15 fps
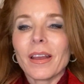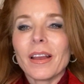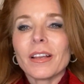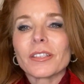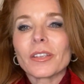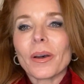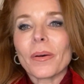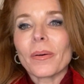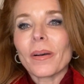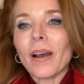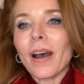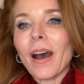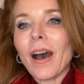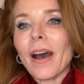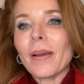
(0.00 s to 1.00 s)
So
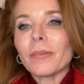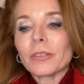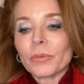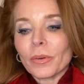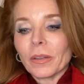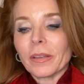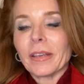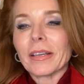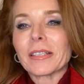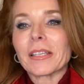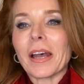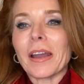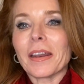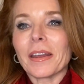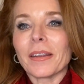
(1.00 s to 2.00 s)
I was really
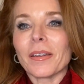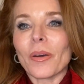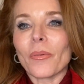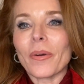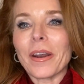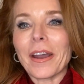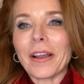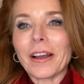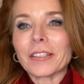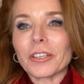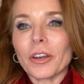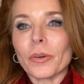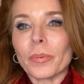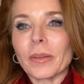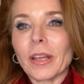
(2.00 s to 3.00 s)
excited when I got
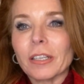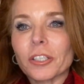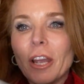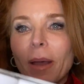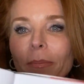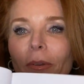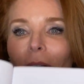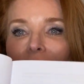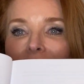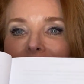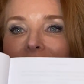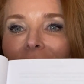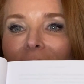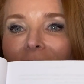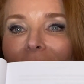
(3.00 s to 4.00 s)
to open that chapter
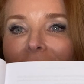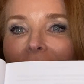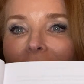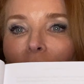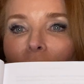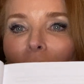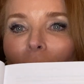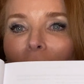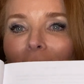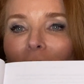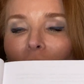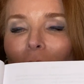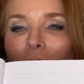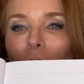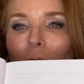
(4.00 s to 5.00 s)
and see that quote by
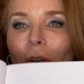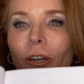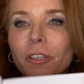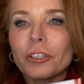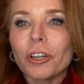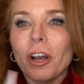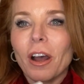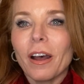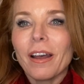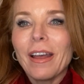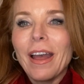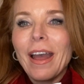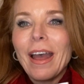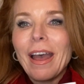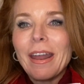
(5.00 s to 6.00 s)
George Bernard Shaw.
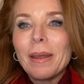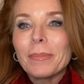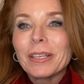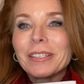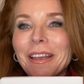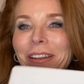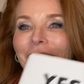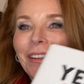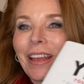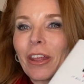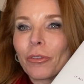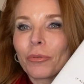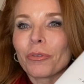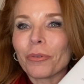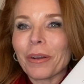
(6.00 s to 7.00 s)
And I'm excited to
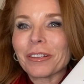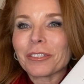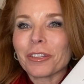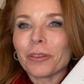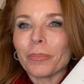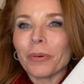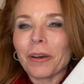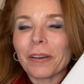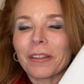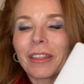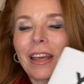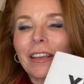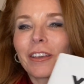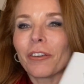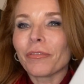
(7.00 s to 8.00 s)
get through the rest of the book.
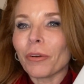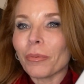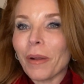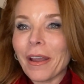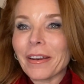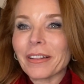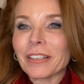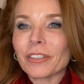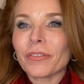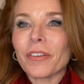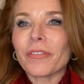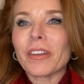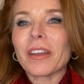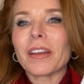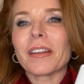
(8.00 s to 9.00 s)
Thank you for writing this,
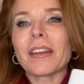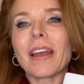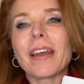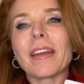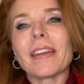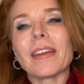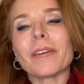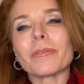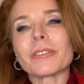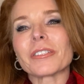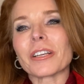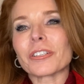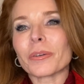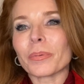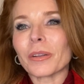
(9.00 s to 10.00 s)
Vivian. And it was
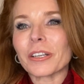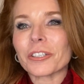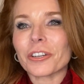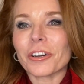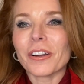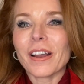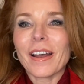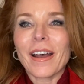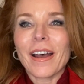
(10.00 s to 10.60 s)
such a pleasure.